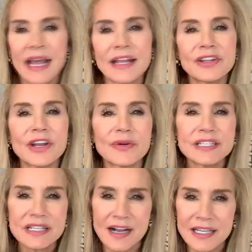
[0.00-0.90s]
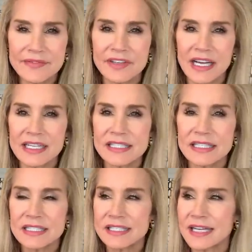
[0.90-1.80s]
And you know, it's kind of nice,
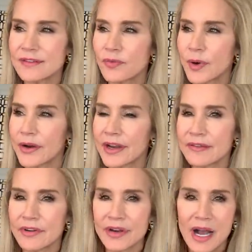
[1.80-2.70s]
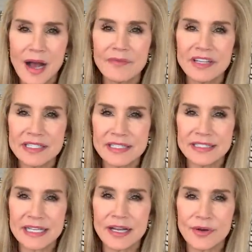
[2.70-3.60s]
instead of wearing very obvious
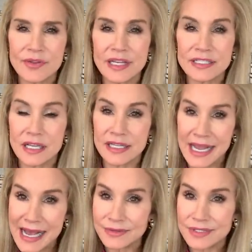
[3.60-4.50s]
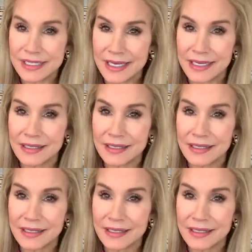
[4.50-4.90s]
designer things on the outside,